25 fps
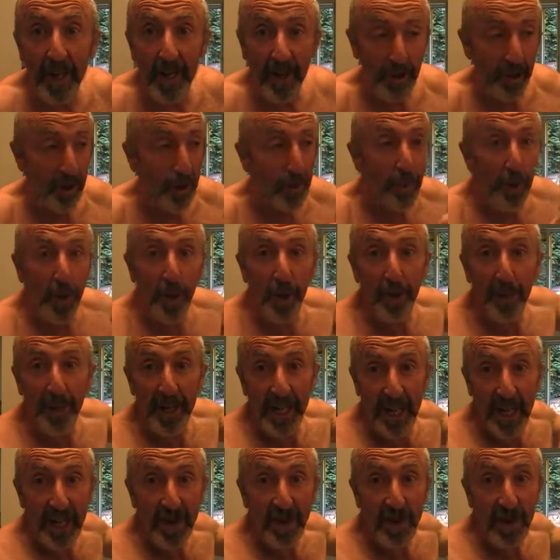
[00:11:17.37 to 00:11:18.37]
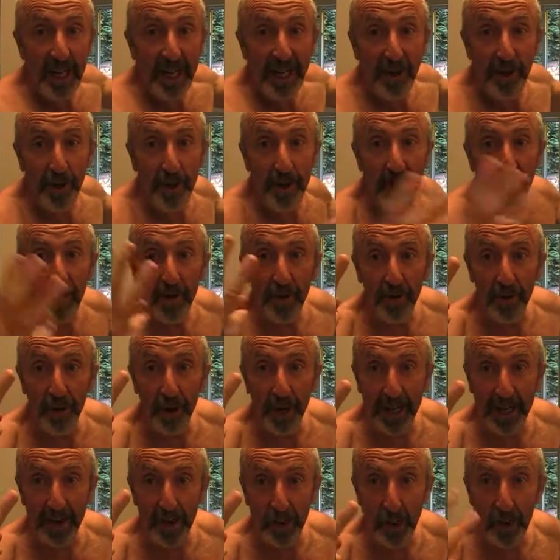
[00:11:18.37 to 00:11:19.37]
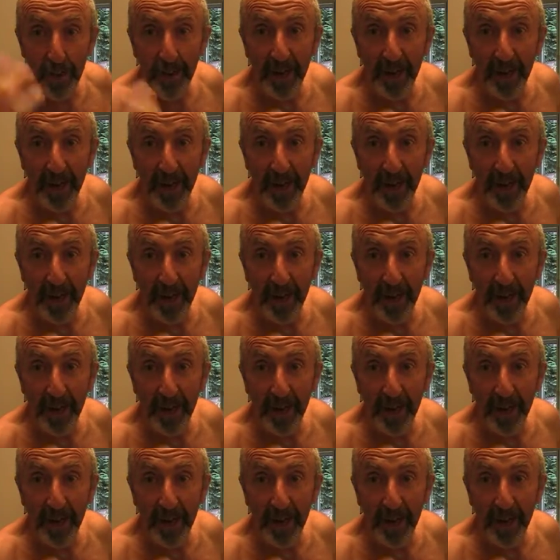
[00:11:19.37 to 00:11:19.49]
You put them in isolation for like three